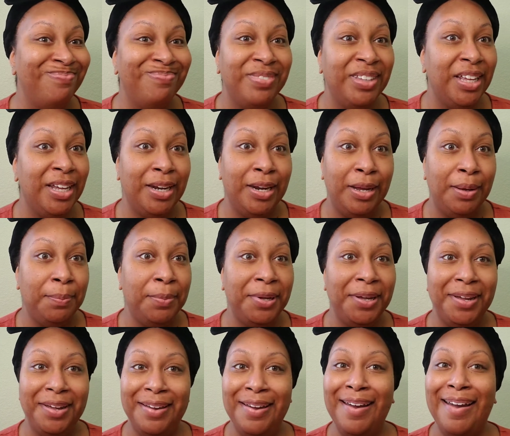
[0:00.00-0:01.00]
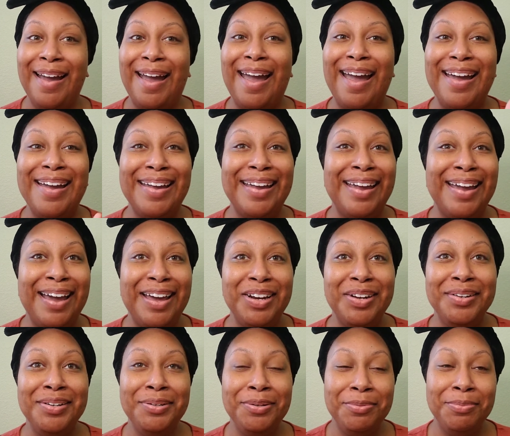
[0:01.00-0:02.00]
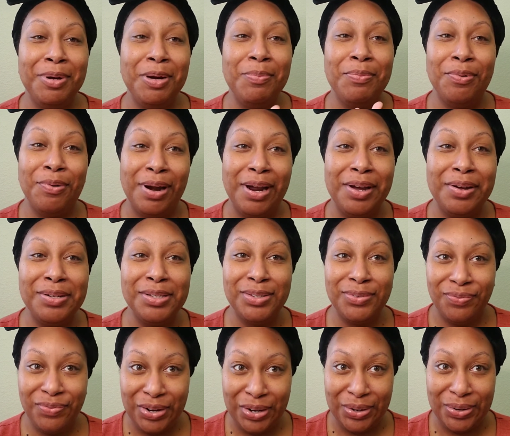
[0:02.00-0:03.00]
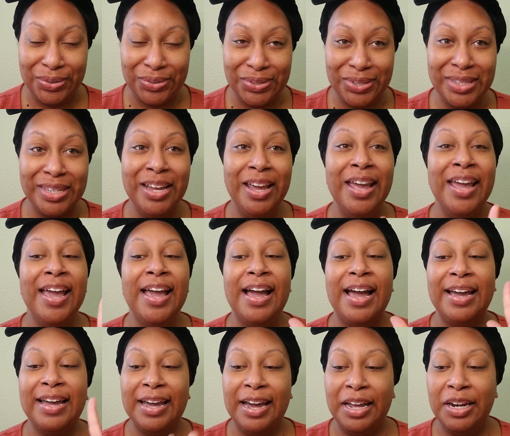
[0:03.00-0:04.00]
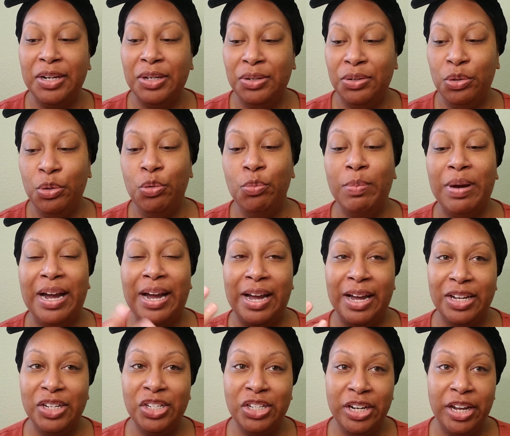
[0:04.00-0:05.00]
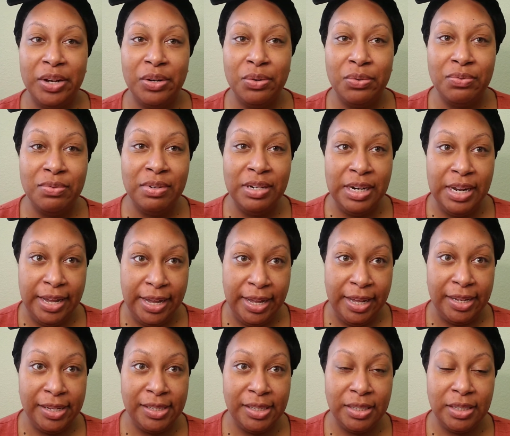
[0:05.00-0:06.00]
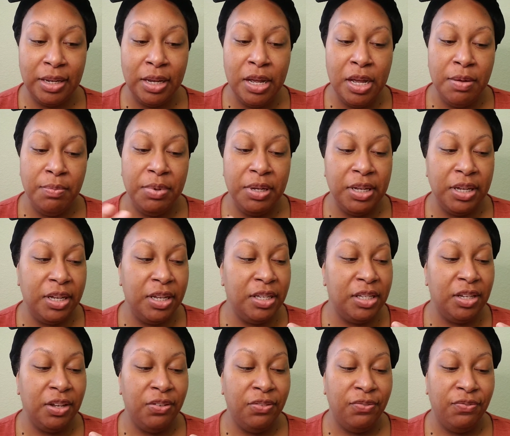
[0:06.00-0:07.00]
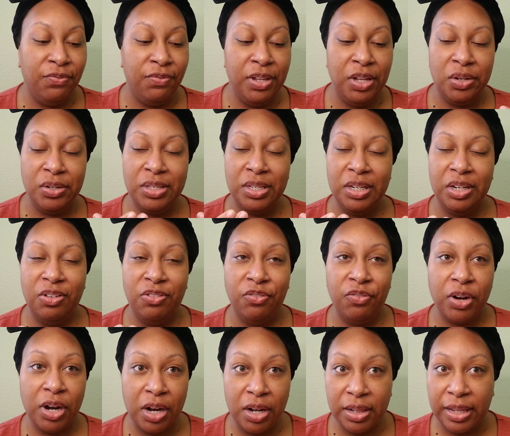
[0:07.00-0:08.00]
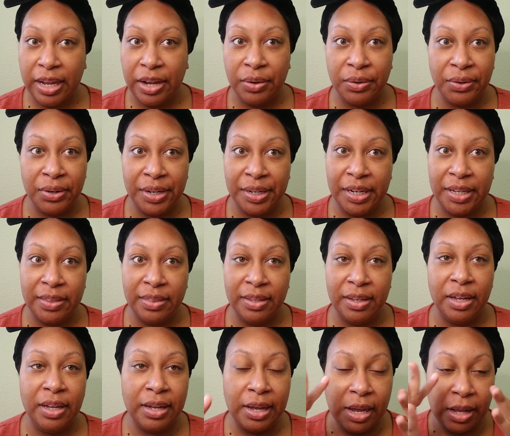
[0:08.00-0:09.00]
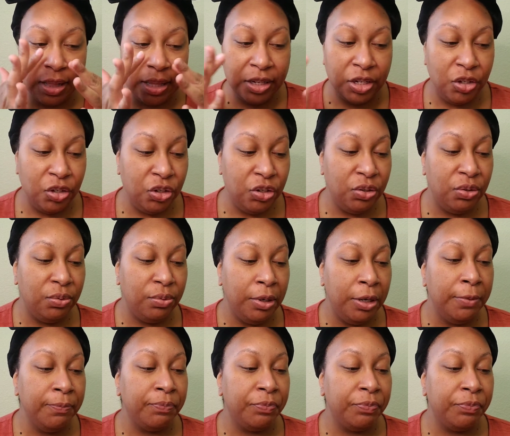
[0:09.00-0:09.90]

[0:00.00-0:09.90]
That ain't me. I gotta do my brows first. I gotta do my eyeshadow next, because if there's any fallout or anything, all I can do